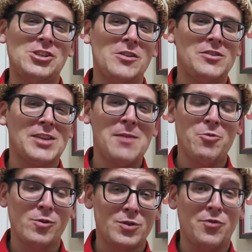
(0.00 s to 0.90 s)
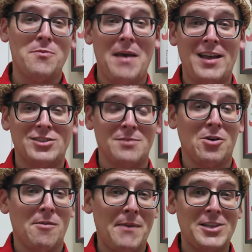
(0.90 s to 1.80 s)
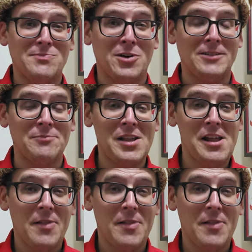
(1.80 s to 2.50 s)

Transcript: share the same rules for basketball and baseball.